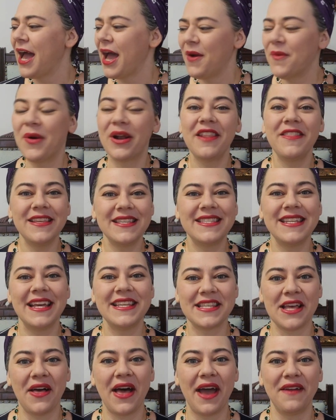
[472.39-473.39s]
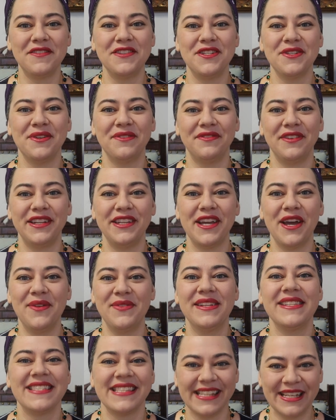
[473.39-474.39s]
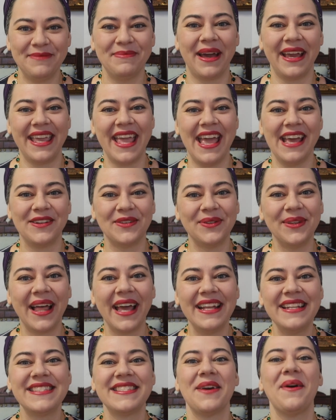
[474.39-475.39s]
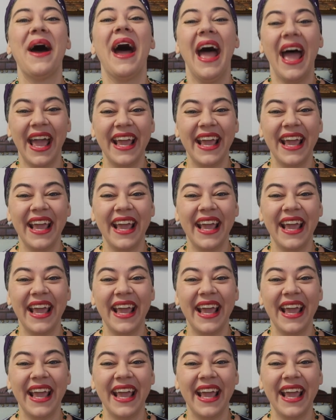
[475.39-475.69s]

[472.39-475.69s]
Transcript: One of these days I'll have to do a video that's lit by candlelight so